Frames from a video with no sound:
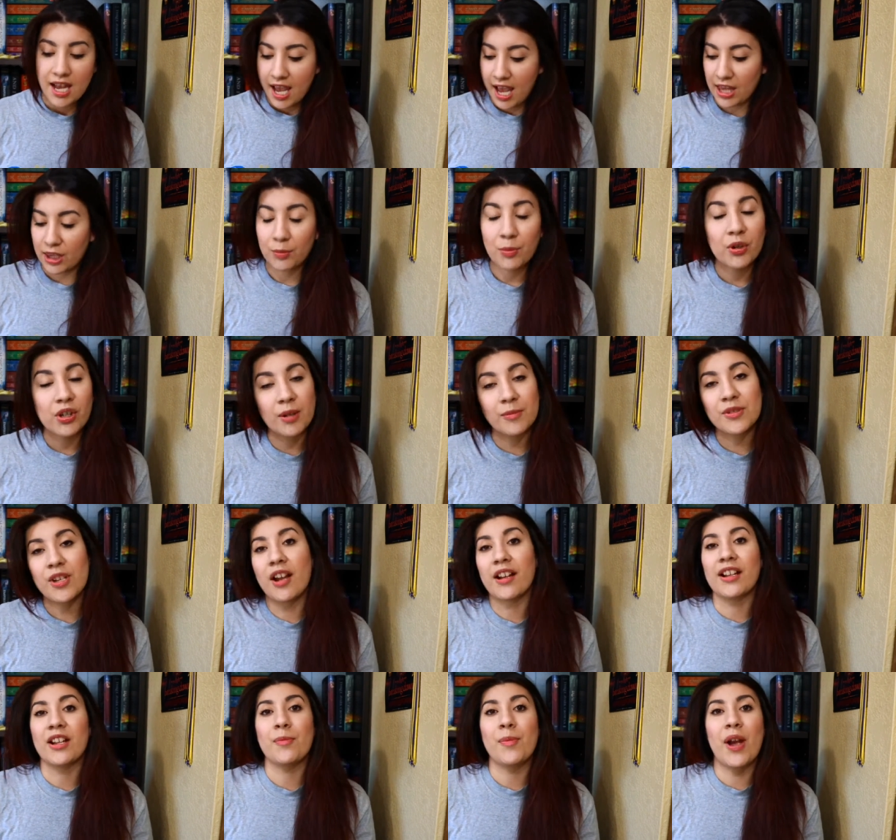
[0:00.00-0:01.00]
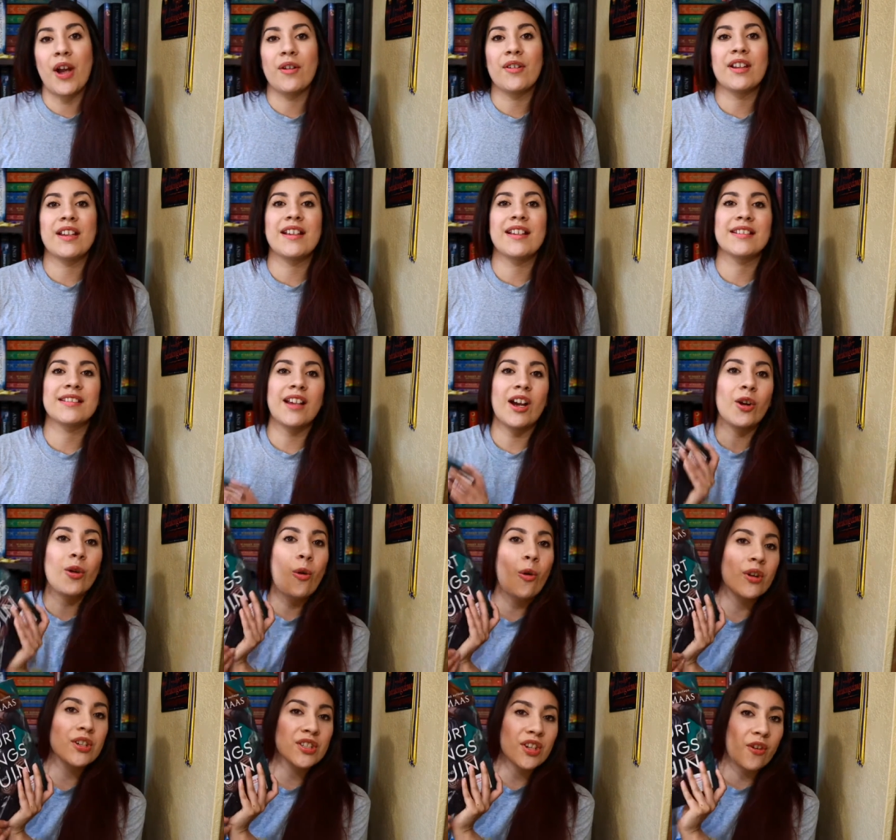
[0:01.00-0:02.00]
And the book I'm talking about is A
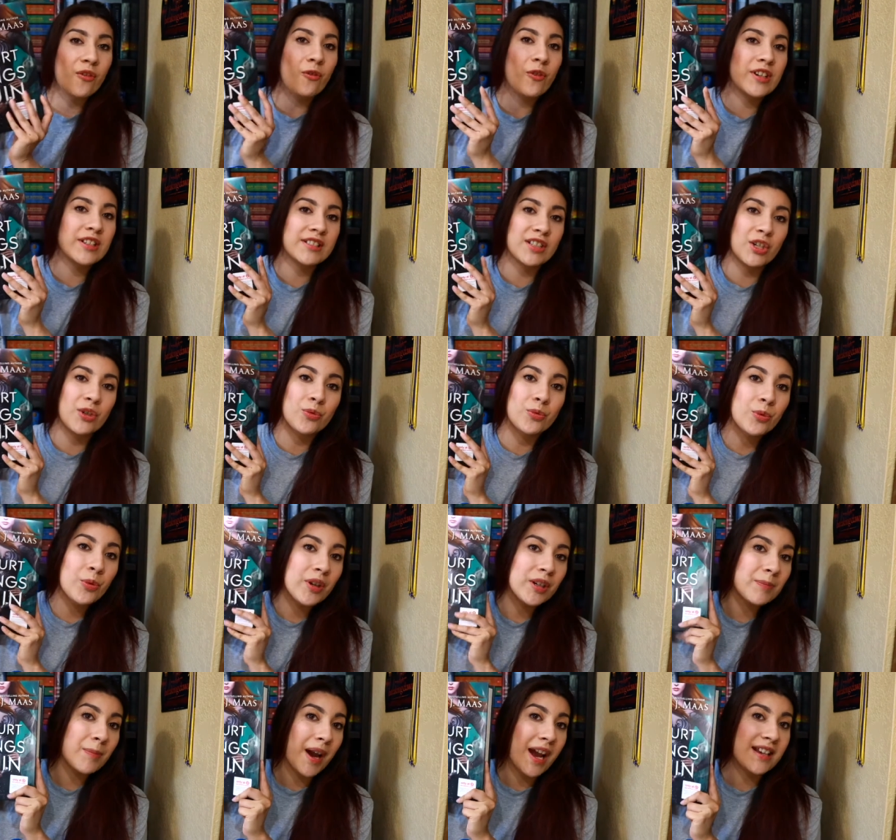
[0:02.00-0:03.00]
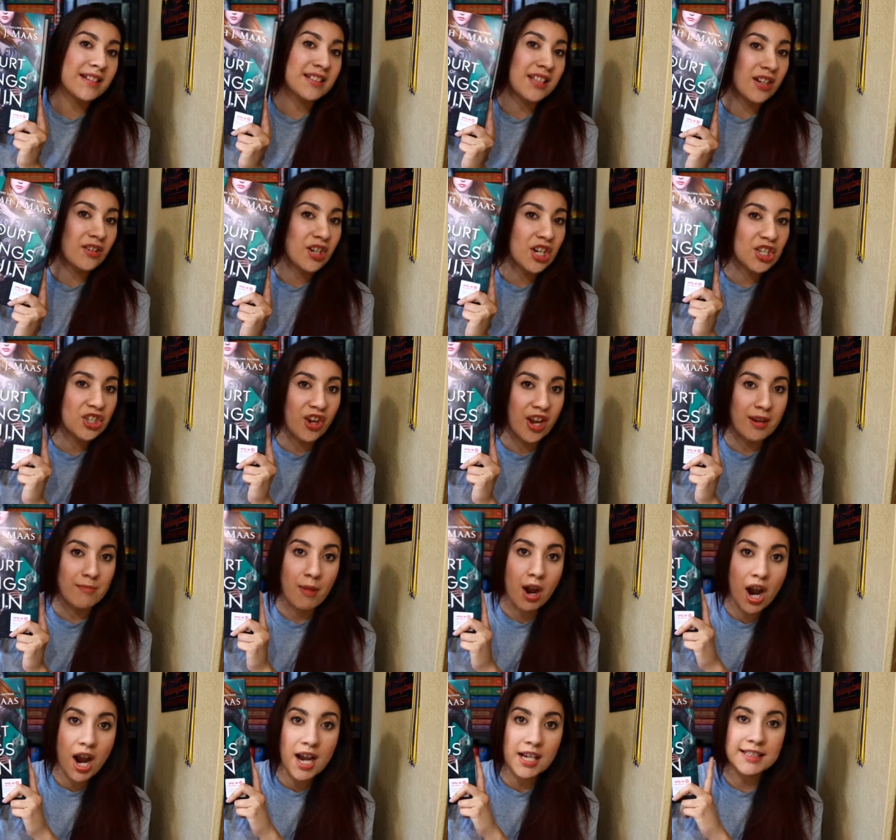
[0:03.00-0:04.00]
Court of Wings and Ruin by Sarah J
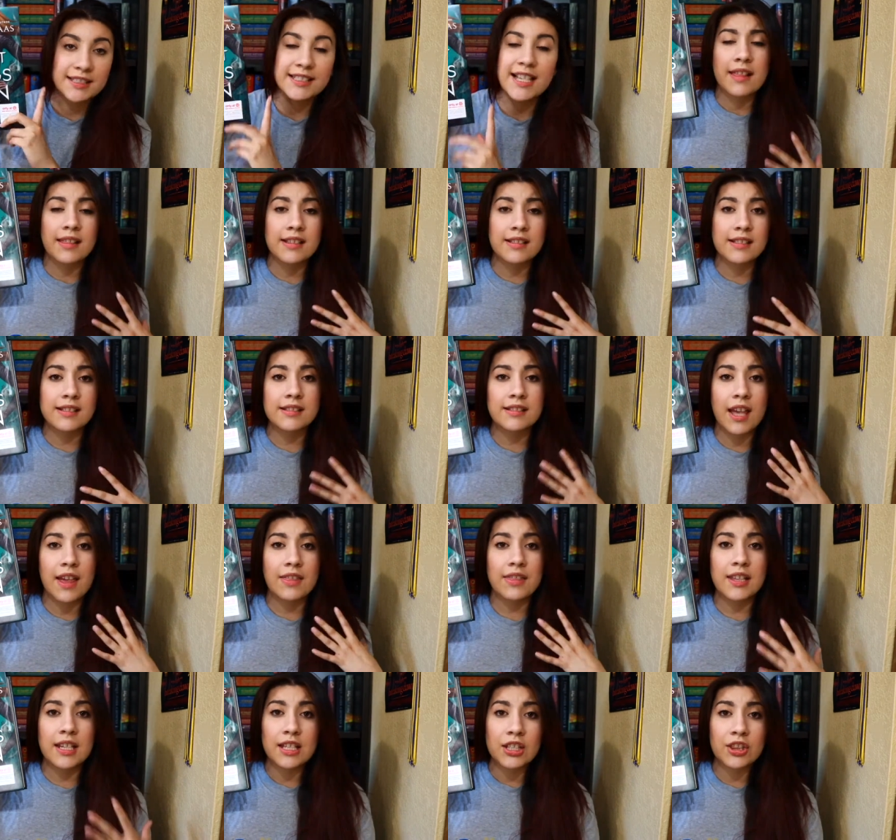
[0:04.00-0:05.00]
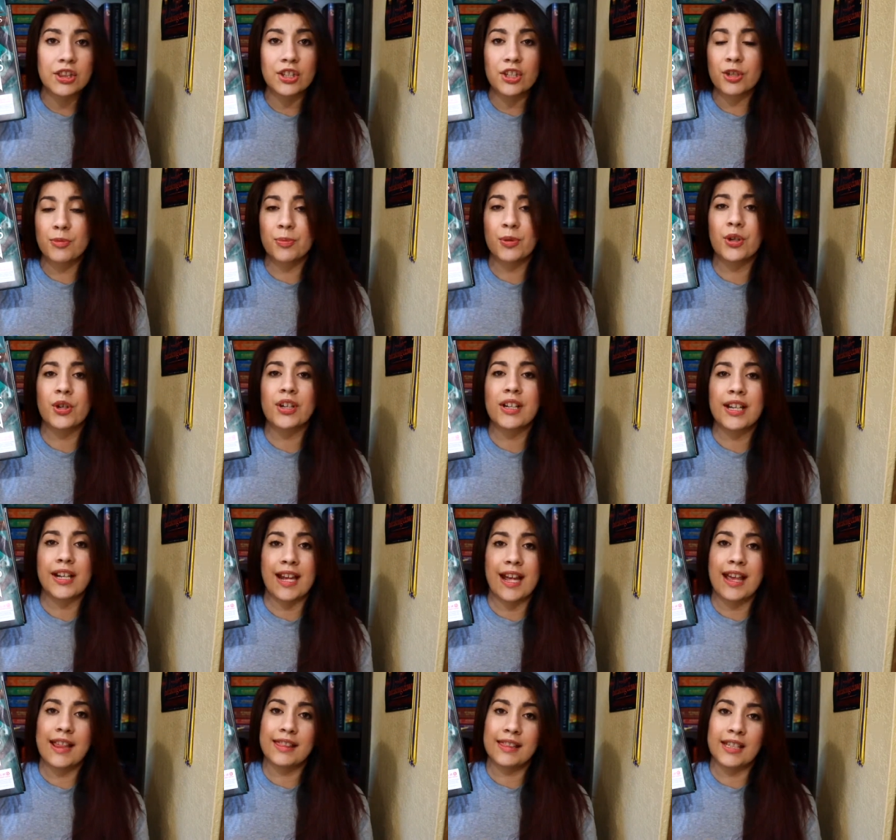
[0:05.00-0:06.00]
Maas. This is the third book
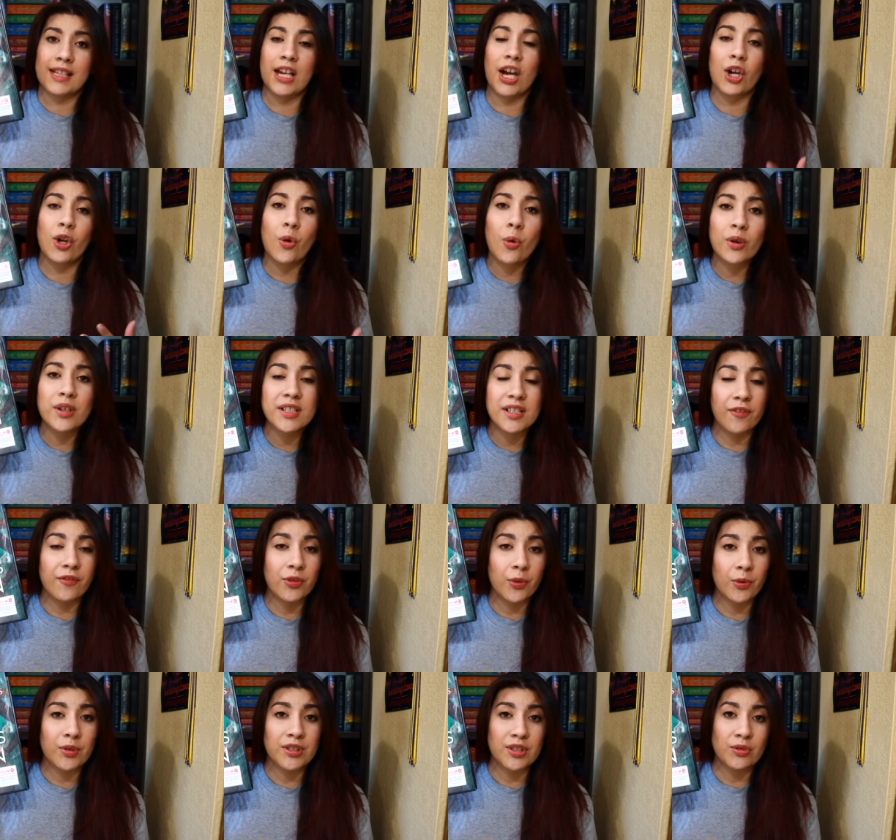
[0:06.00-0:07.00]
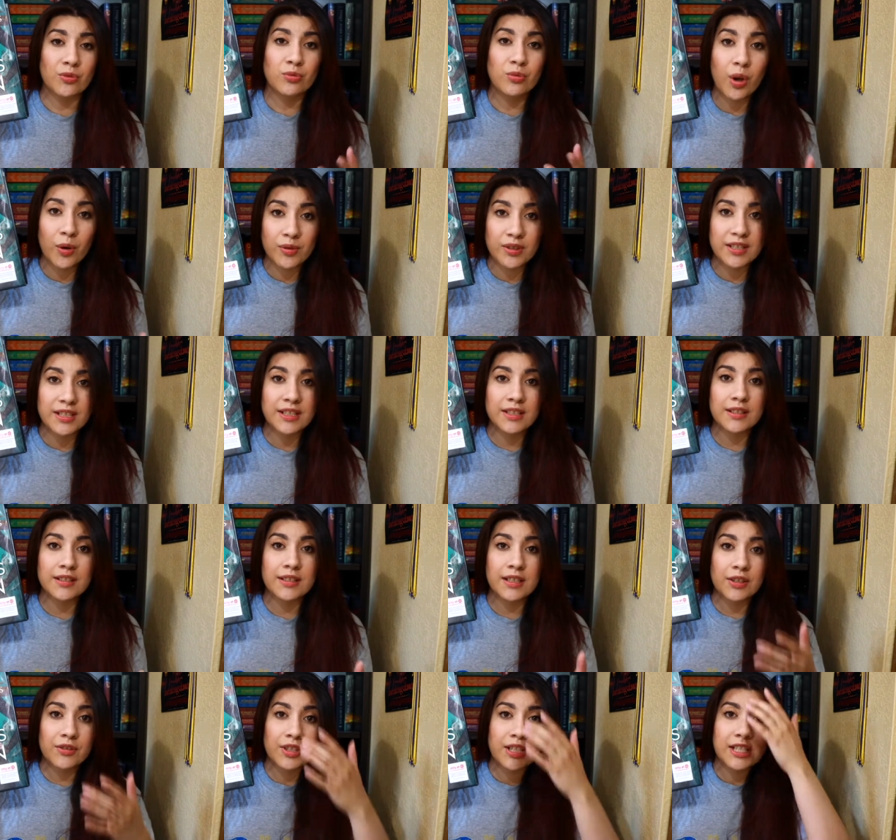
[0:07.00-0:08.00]
in the A Court of Thorns and Roses
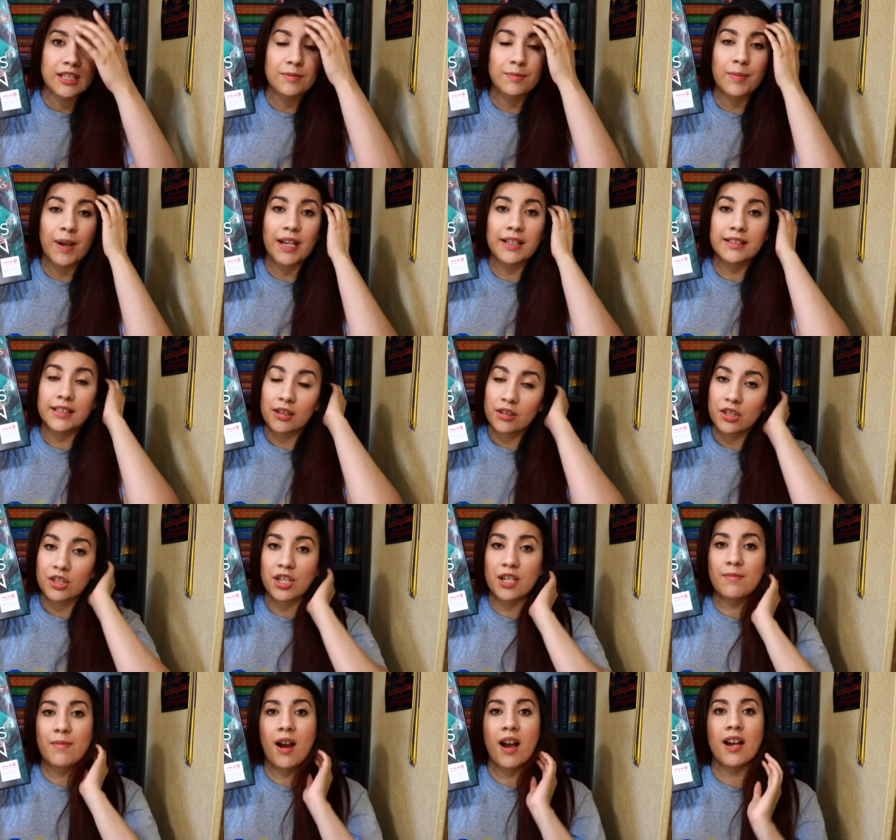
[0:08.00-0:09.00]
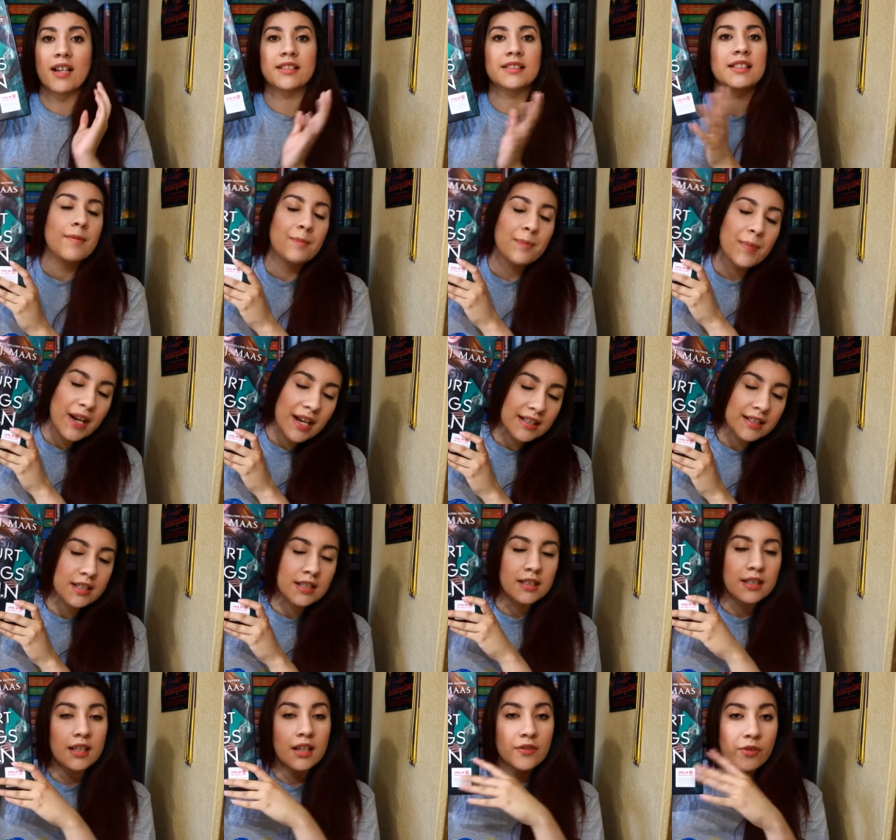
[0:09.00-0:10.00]
series by Sarah J Maas but
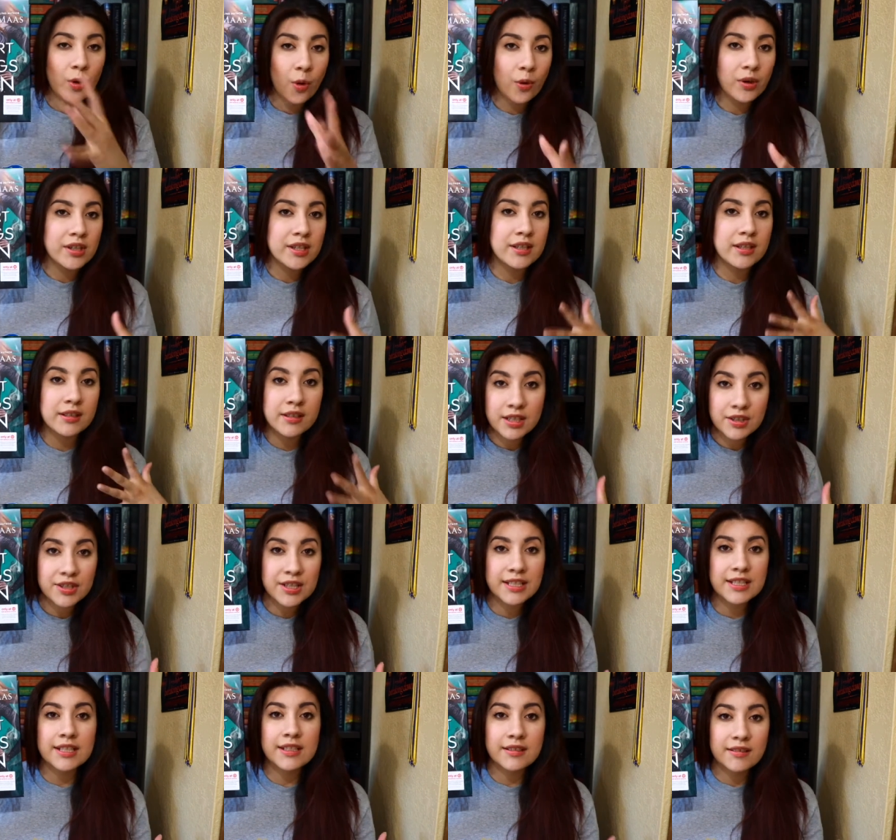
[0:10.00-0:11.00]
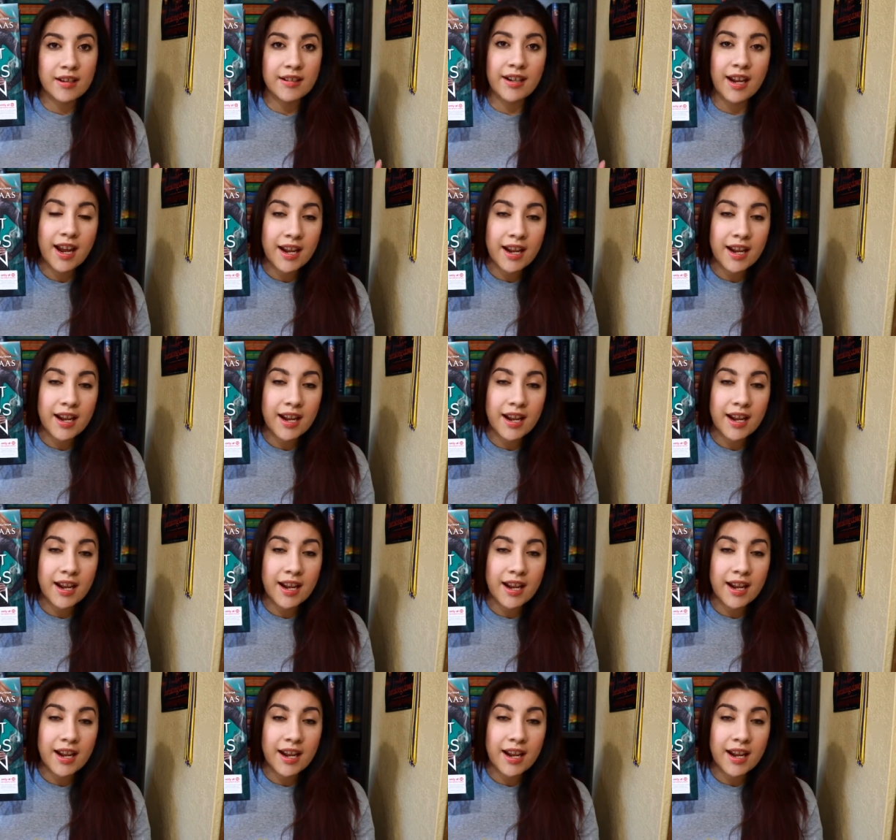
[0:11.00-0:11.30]
of course the series is not